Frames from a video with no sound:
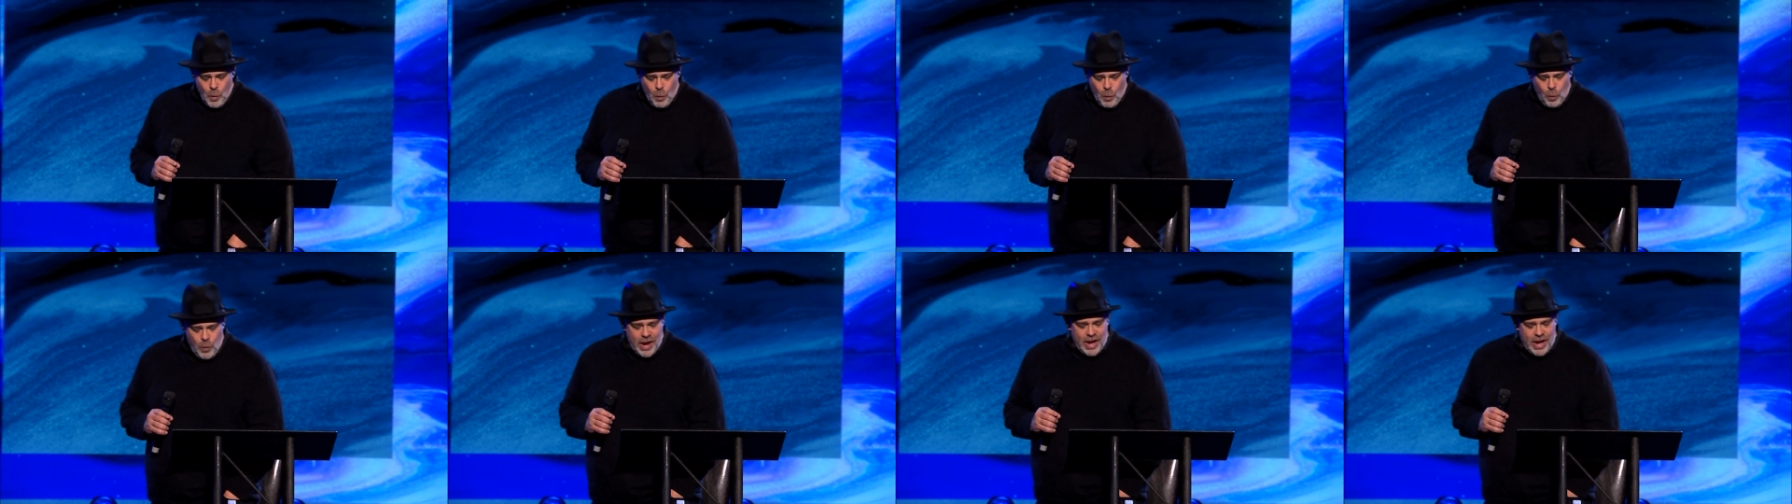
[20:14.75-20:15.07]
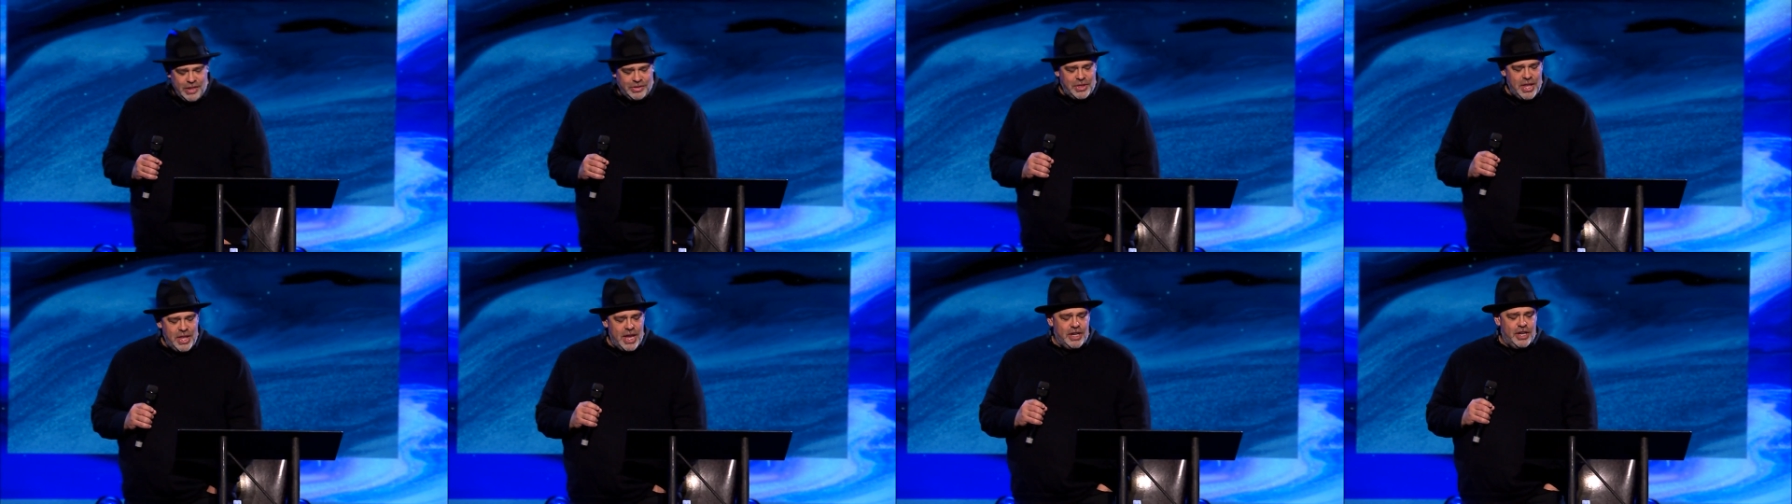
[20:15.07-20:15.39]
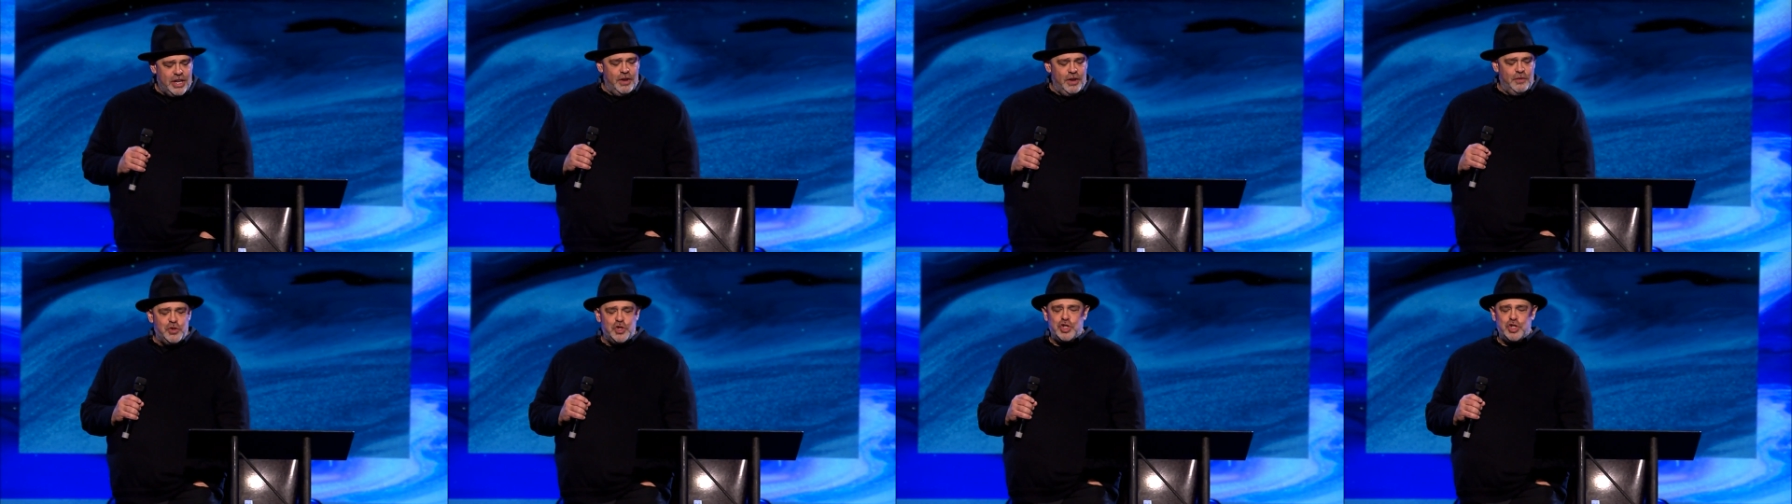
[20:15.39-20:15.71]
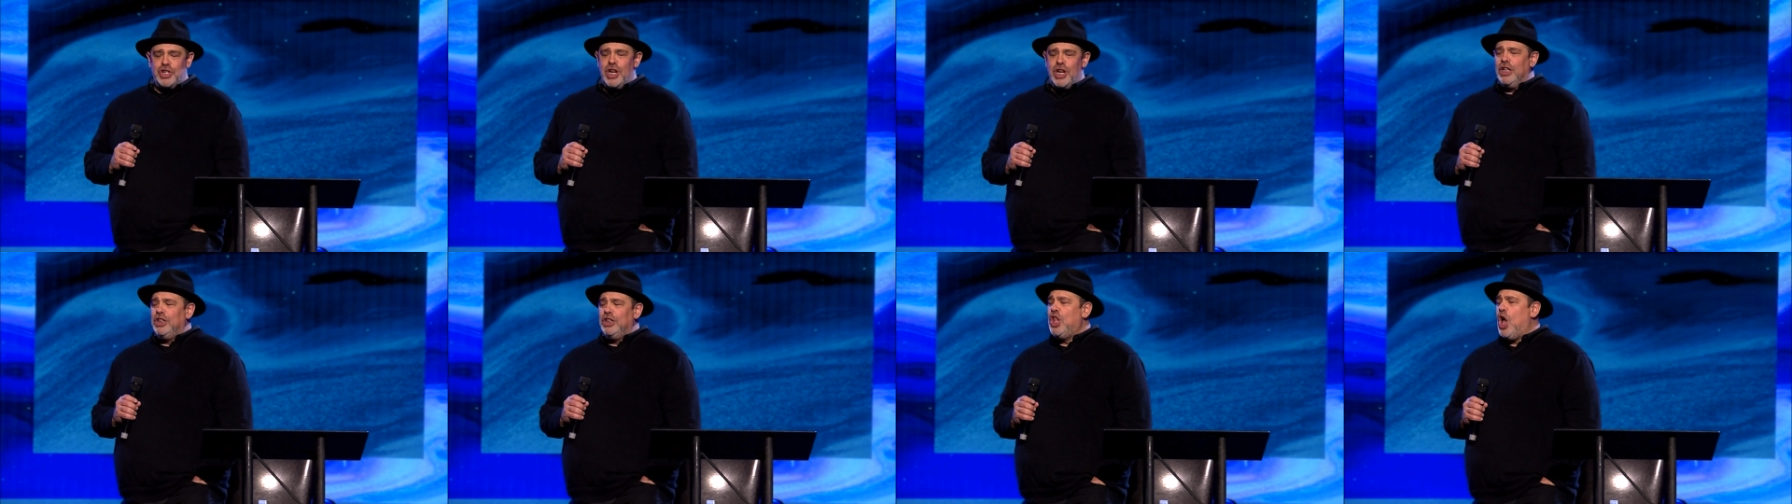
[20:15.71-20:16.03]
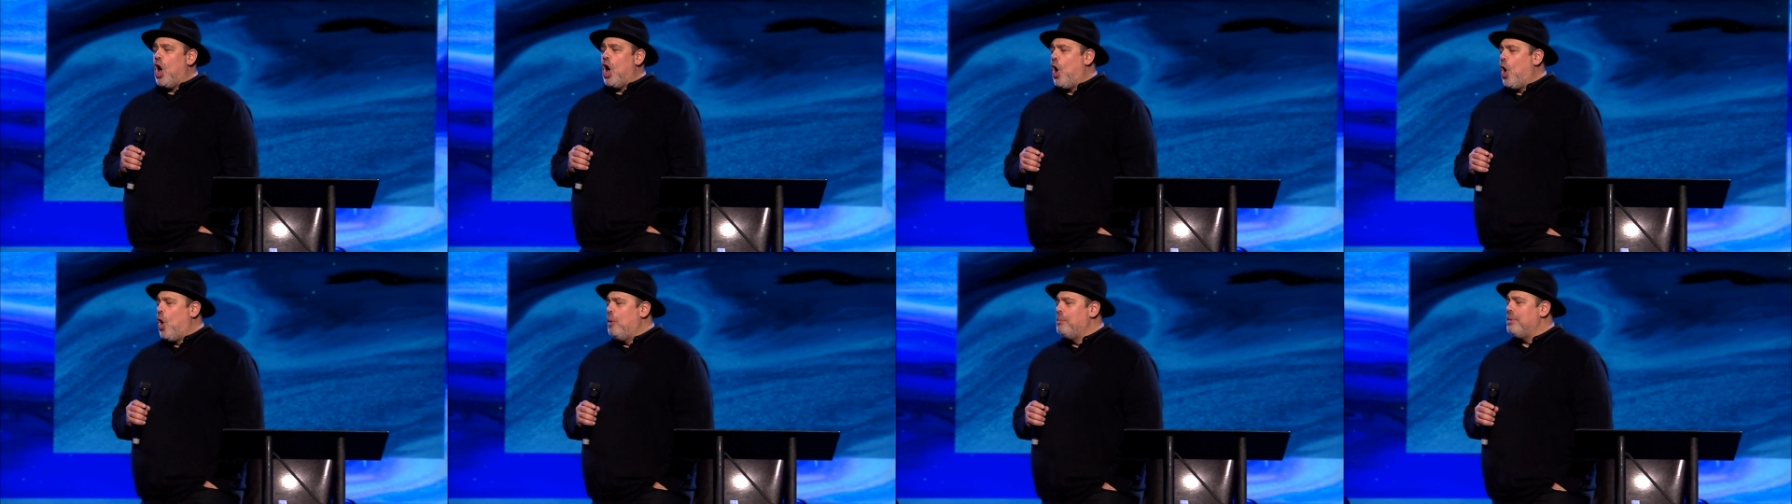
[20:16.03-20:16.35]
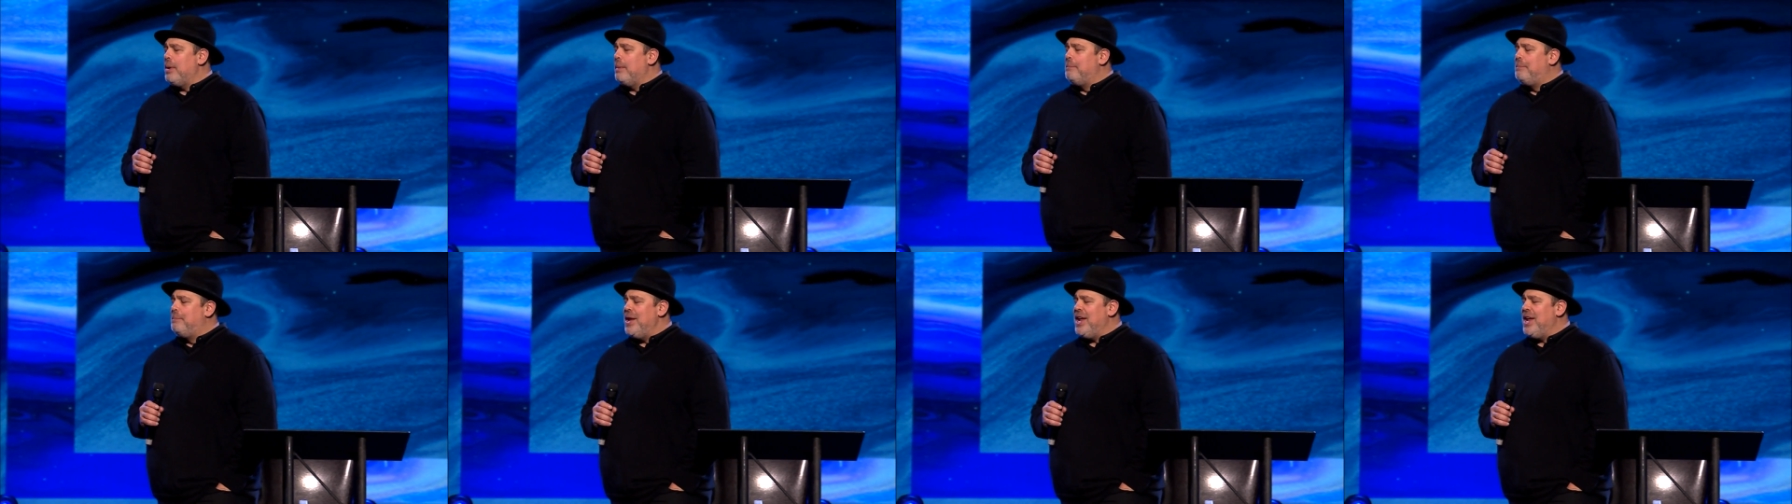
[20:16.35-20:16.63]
We think of shalom